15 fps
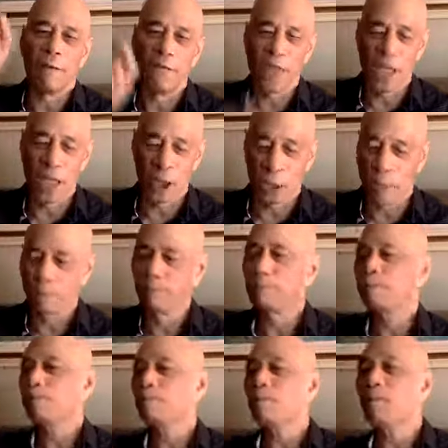fear.
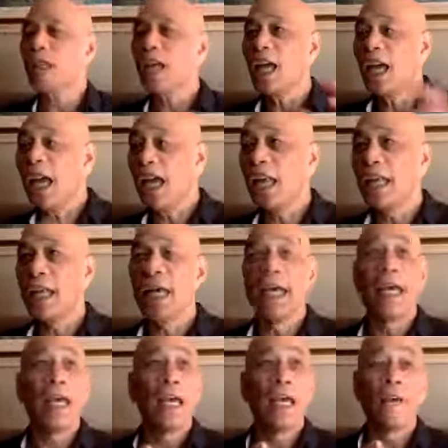And
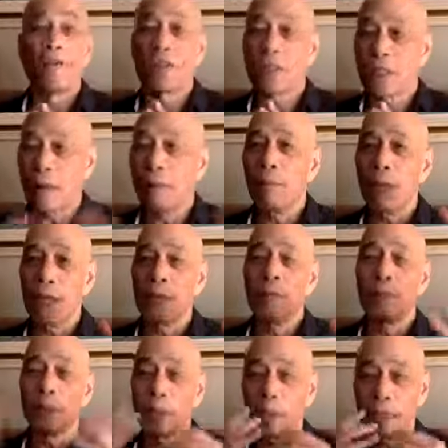if somebody
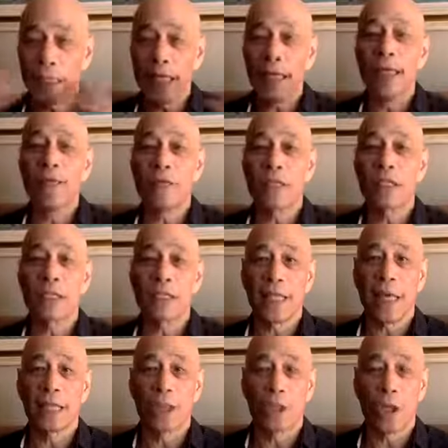believes that that's